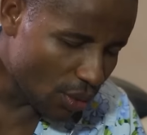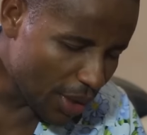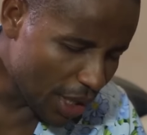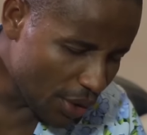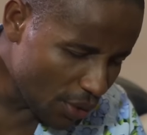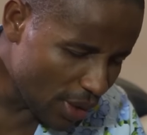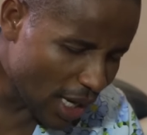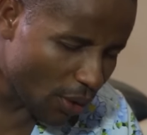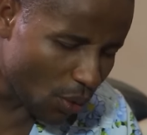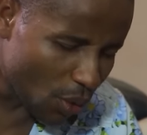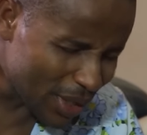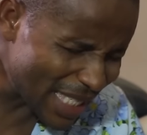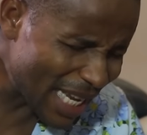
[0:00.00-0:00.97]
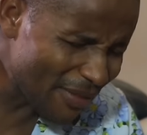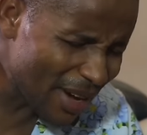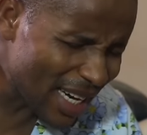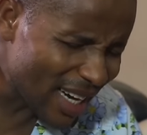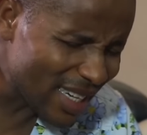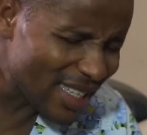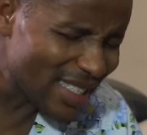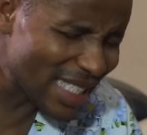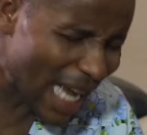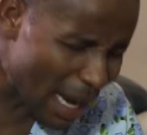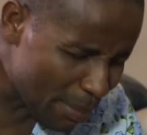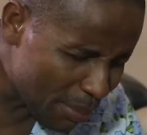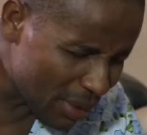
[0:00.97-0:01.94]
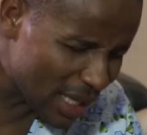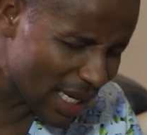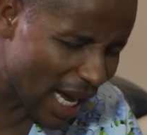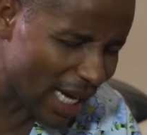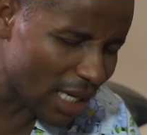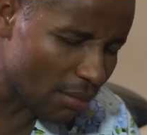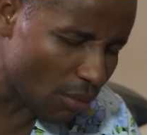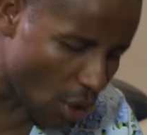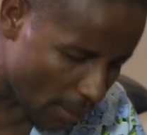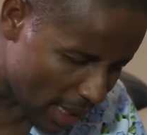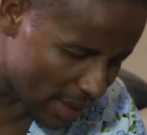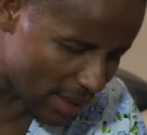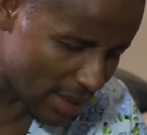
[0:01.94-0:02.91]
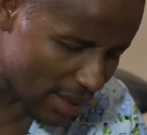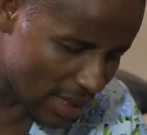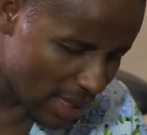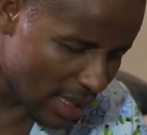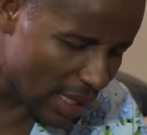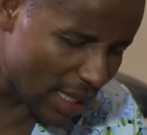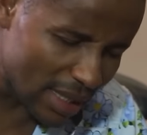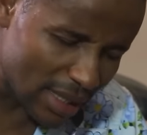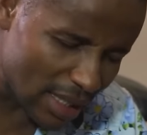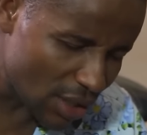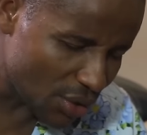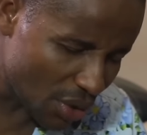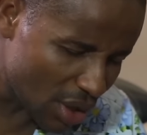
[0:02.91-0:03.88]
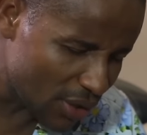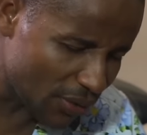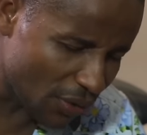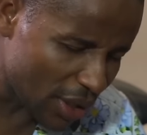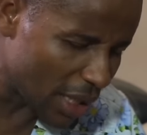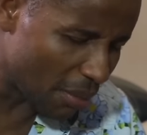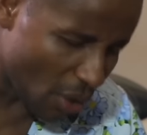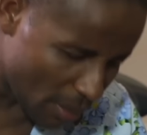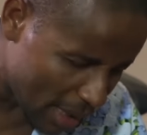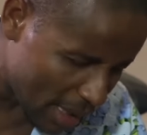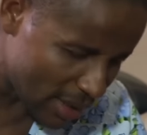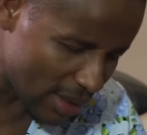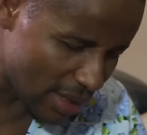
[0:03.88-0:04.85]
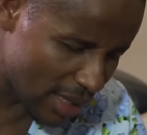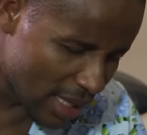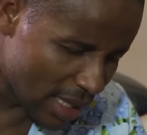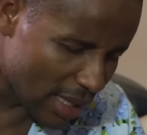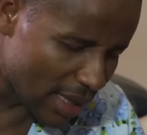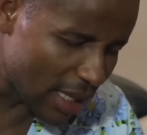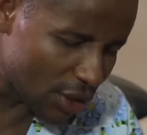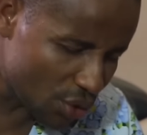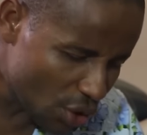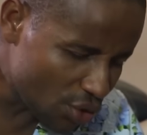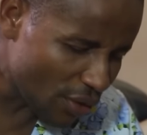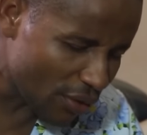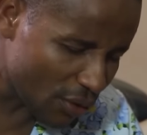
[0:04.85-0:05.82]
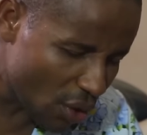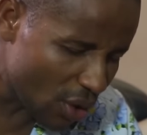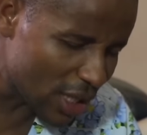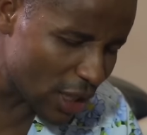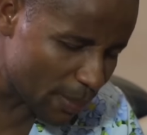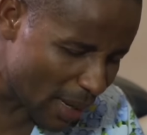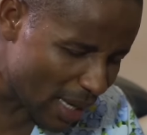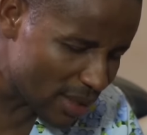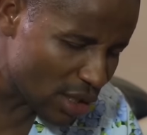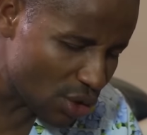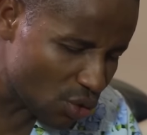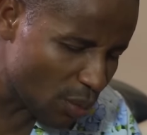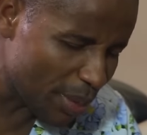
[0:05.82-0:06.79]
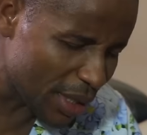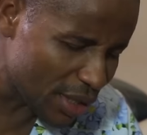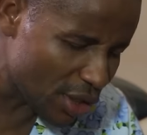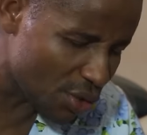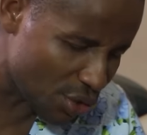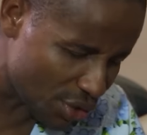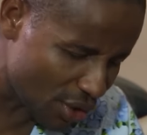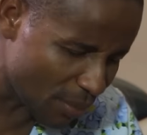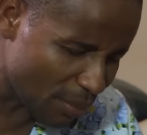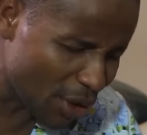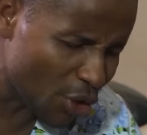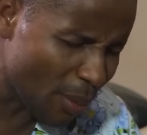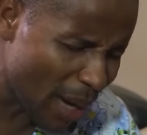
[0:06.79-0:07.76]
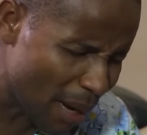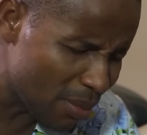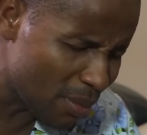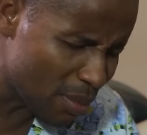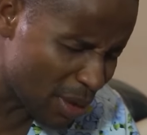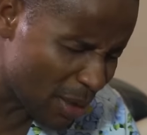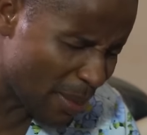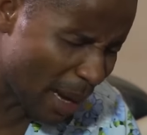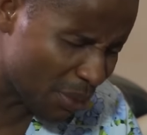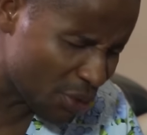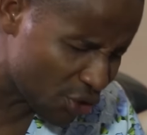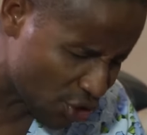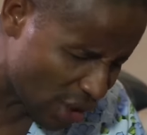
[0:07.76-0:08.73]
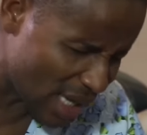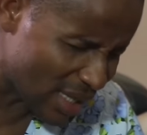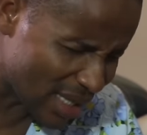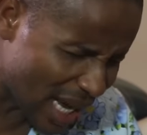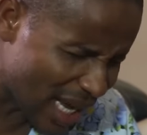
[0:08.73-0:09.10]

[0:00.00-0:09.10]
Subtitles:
Lord, we know that whatever that is happening at the moment, it is just for the moment. The church of God is passing through persecution, but the Bible says